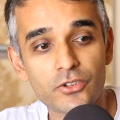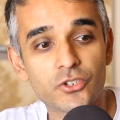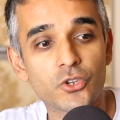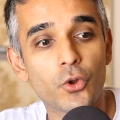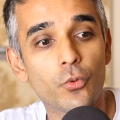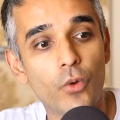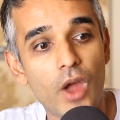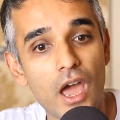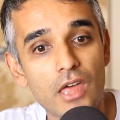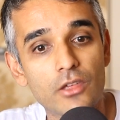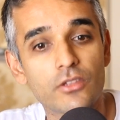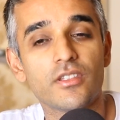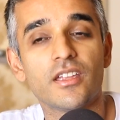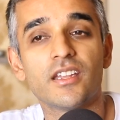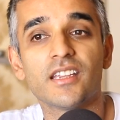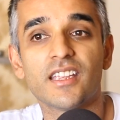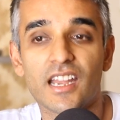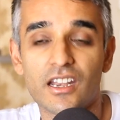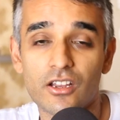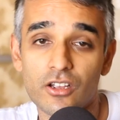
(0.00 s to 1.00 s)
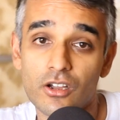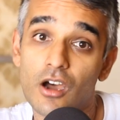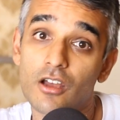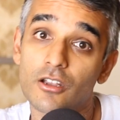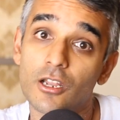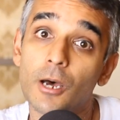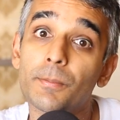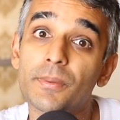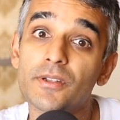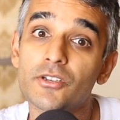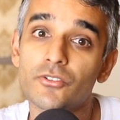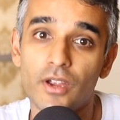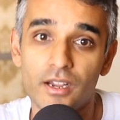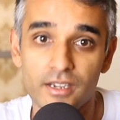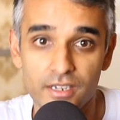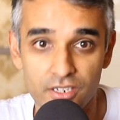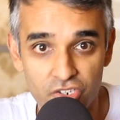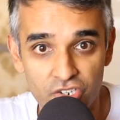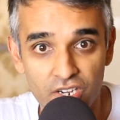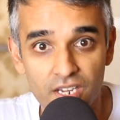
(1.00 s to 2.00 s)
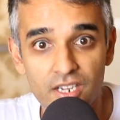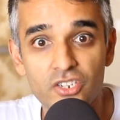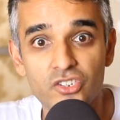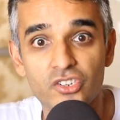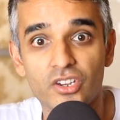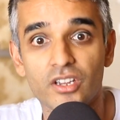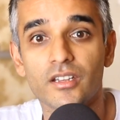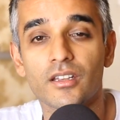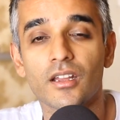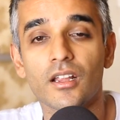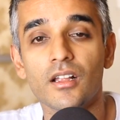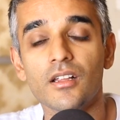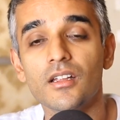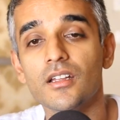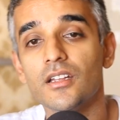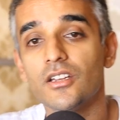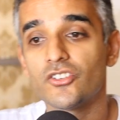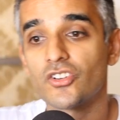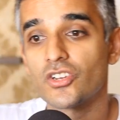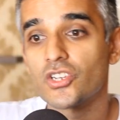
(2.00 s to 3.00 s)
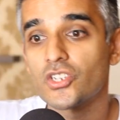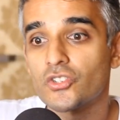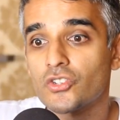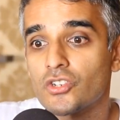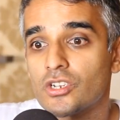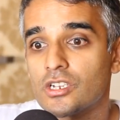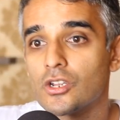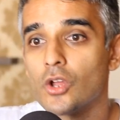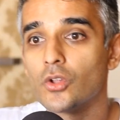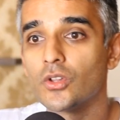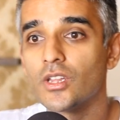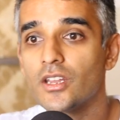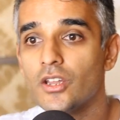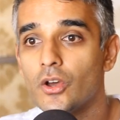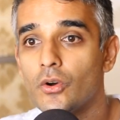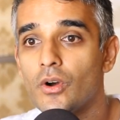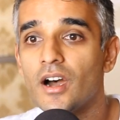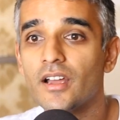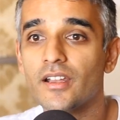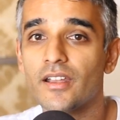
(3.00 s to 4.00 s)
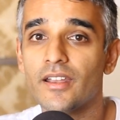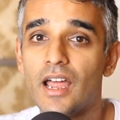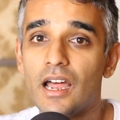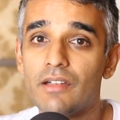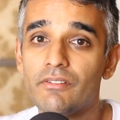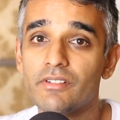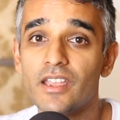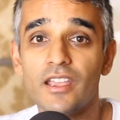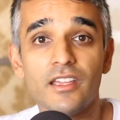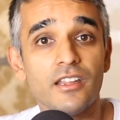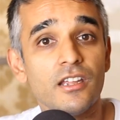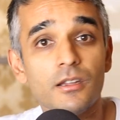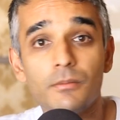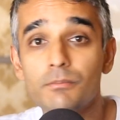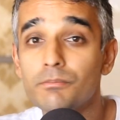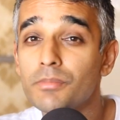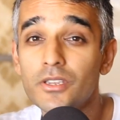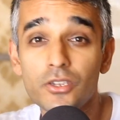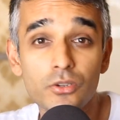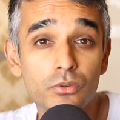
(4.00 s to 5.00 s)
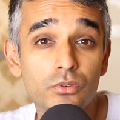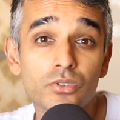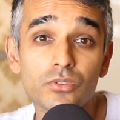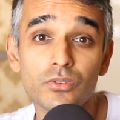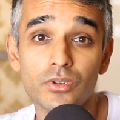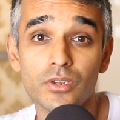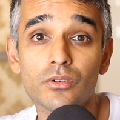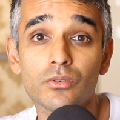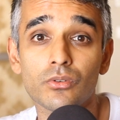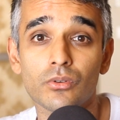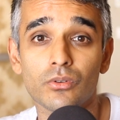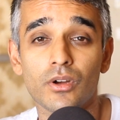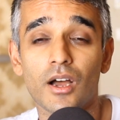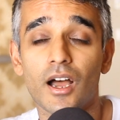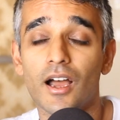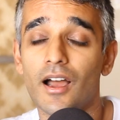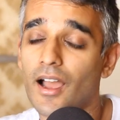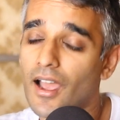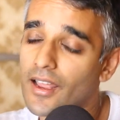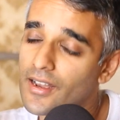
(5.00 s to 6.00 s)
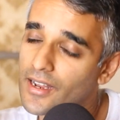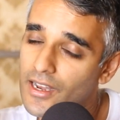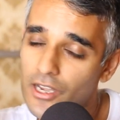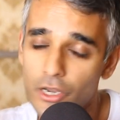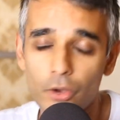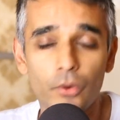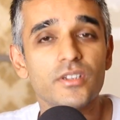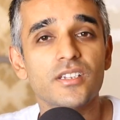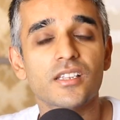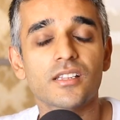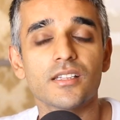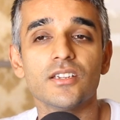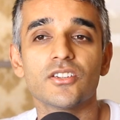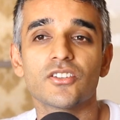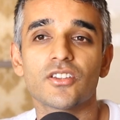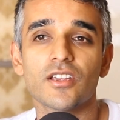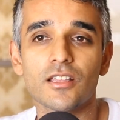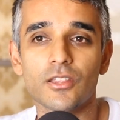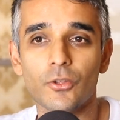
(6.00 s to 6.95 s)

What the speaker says: So rather than get caught up in trying to change it, just slowly know how to navigate it. But you do you. And I know it's cliche.